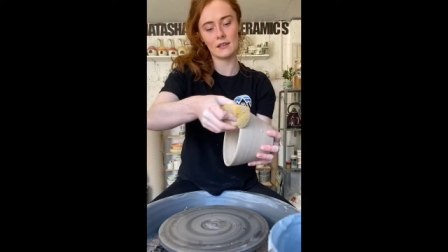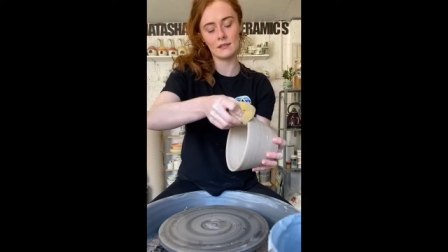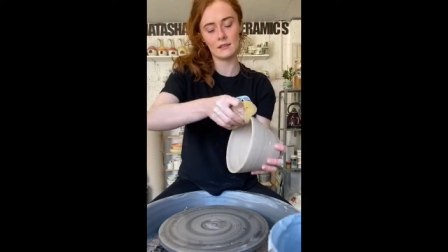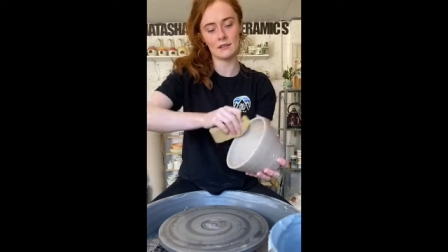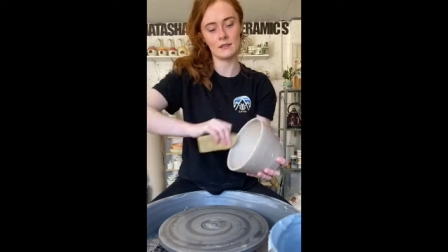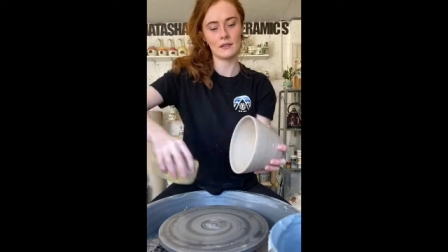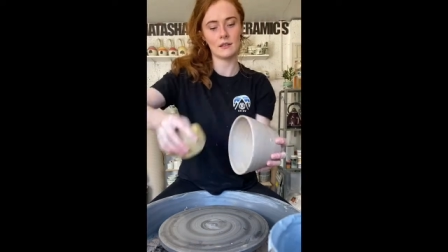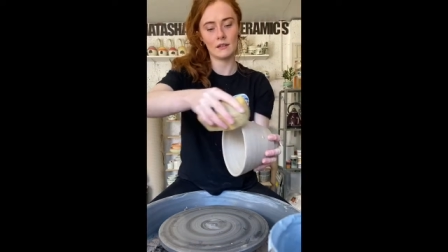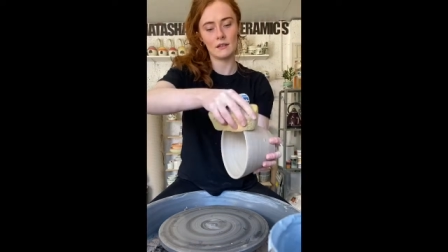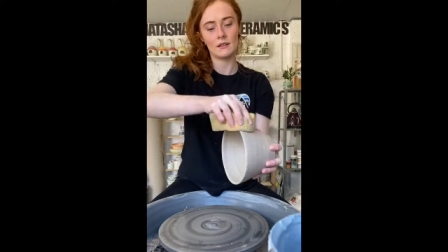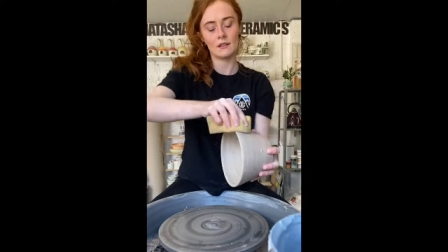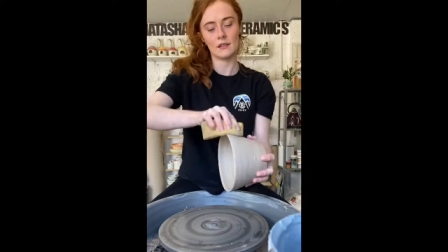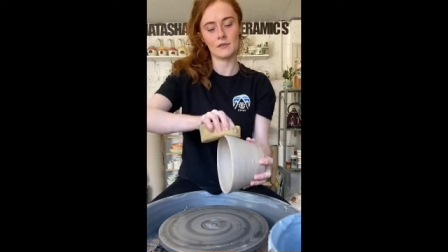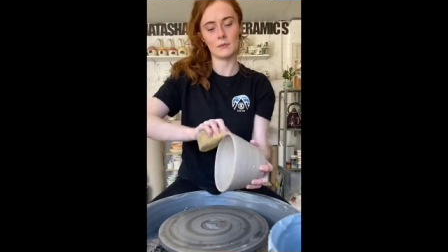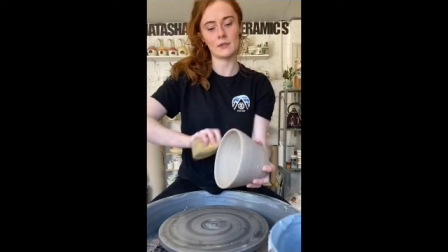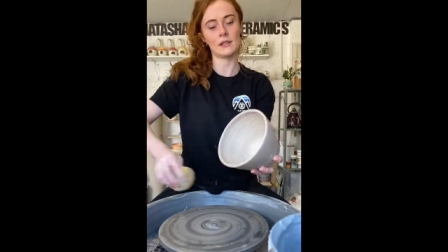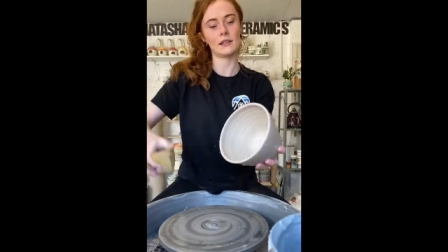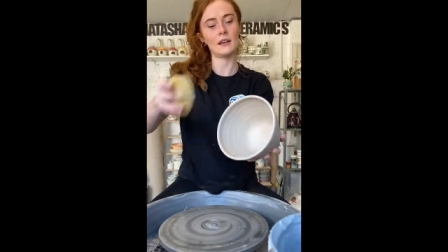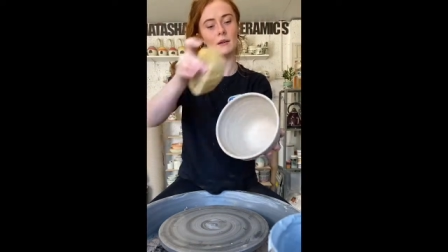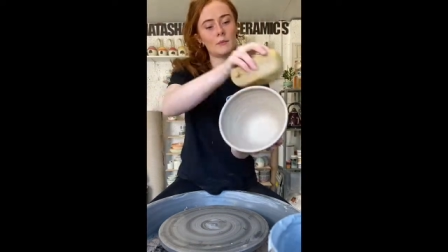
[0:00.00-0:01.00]
along with it.
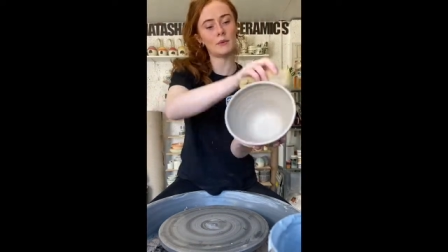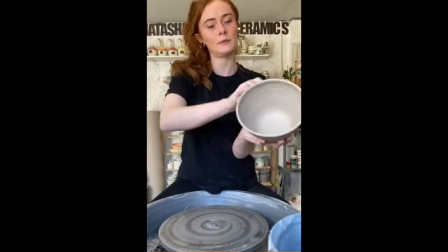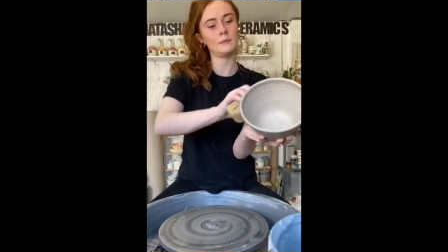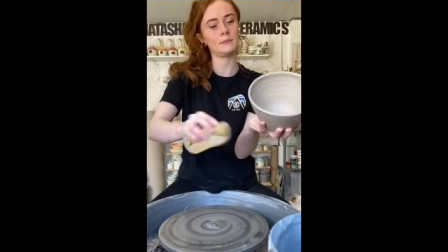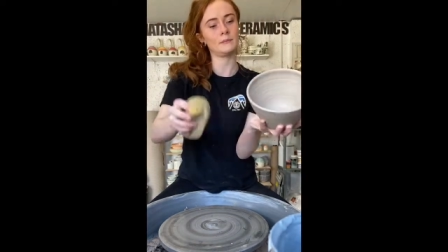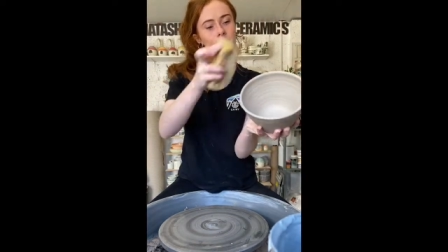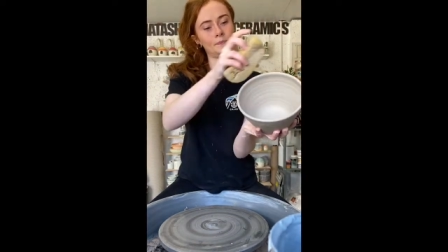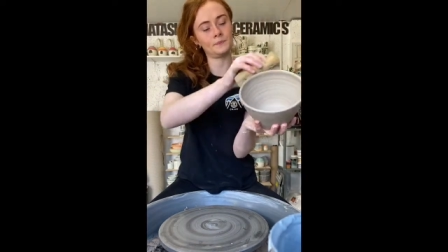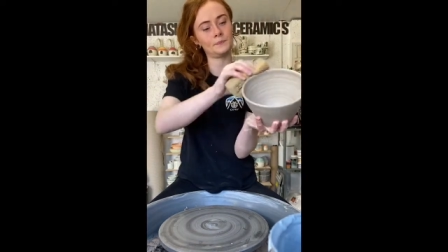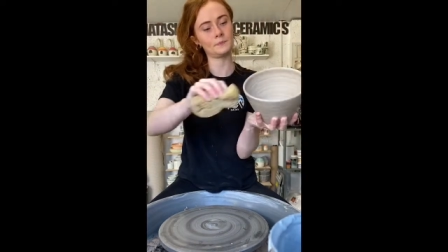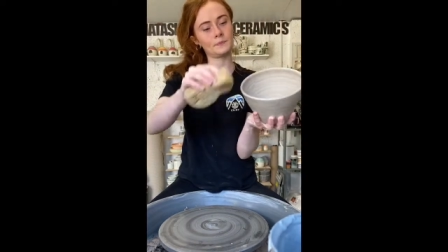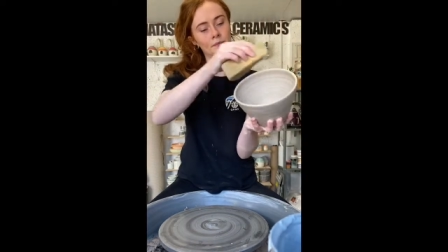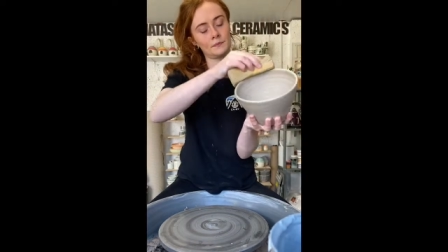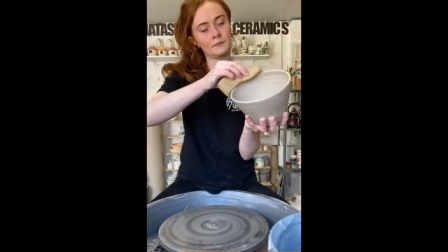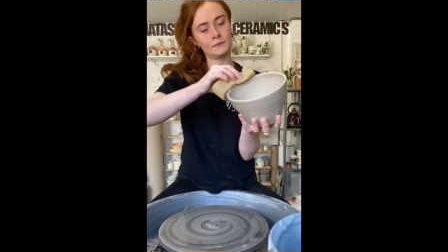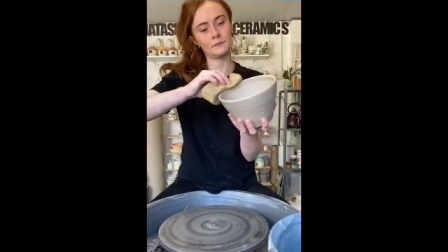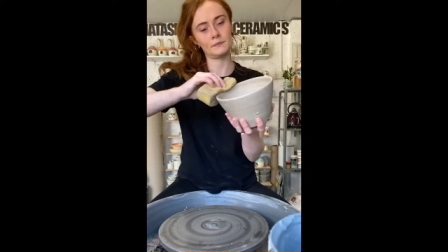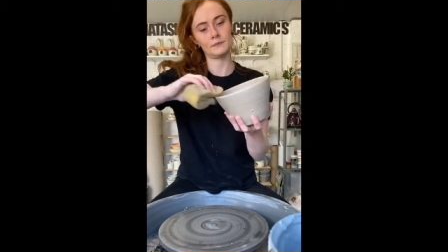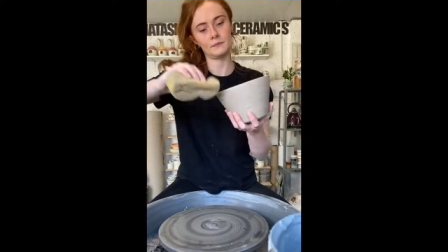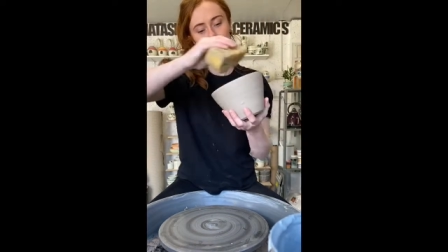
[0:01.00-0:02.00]
So I'm
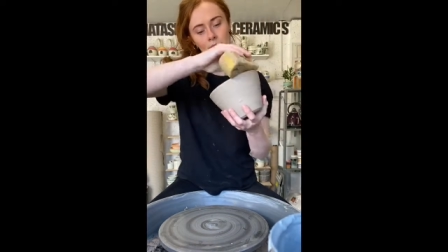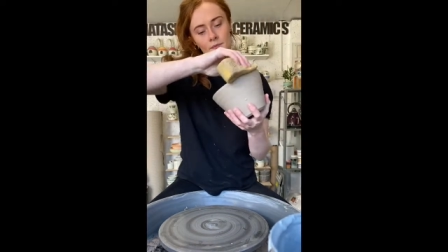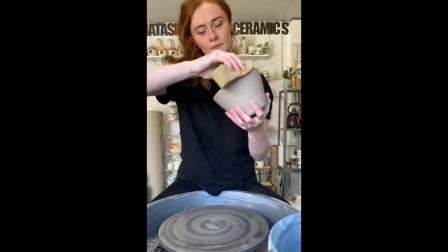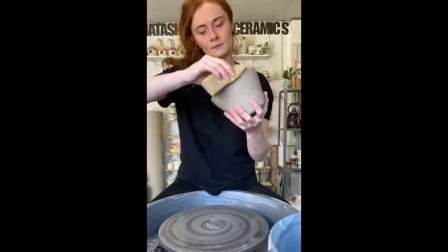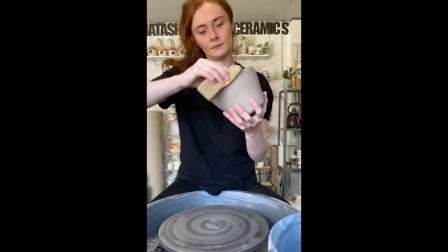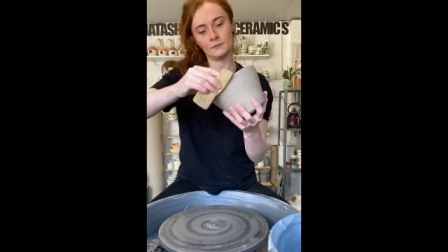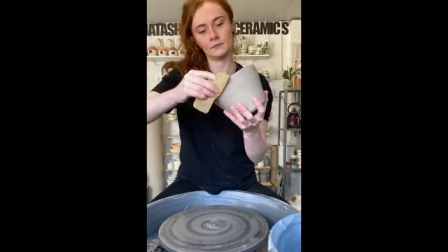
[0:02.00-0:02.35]
on quickly